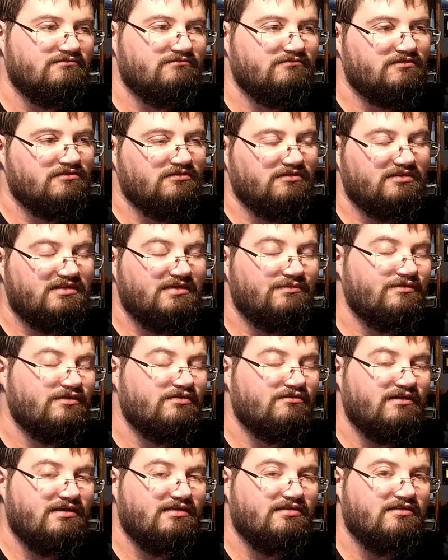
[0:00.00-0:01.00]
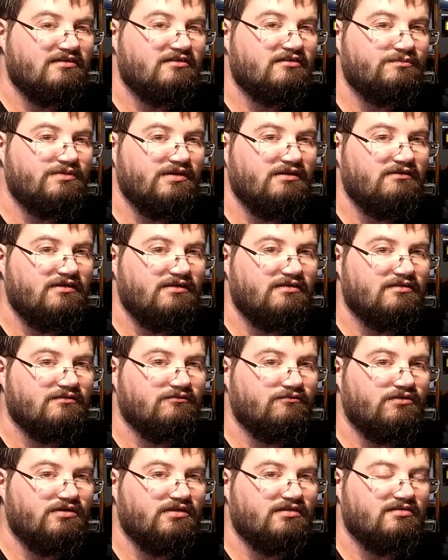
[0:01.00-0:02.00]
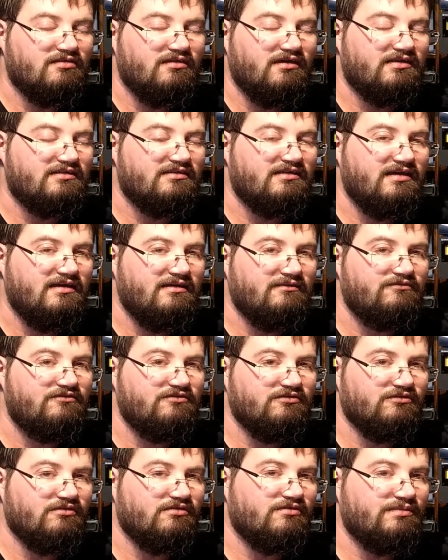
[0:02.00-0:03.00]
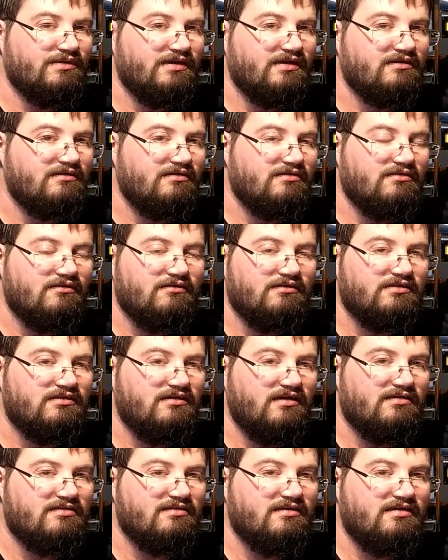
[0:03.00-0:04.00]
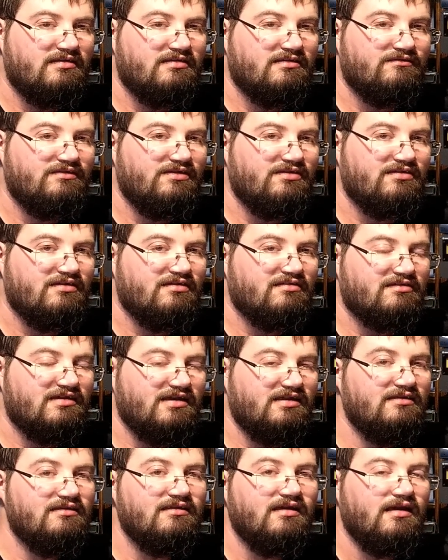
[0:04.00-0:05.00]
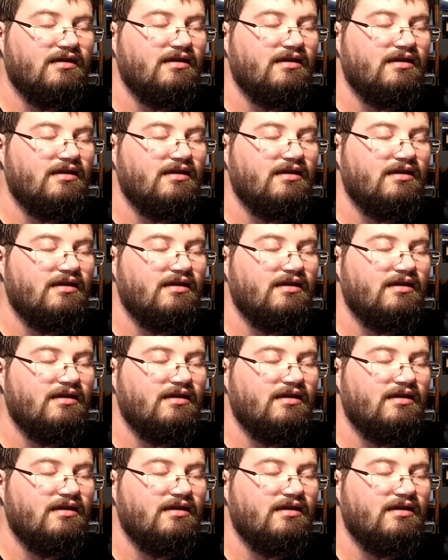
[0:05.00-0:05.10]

sort of demonstrates the experience of what it's like to have dual speakers on an I C seventy-six ten.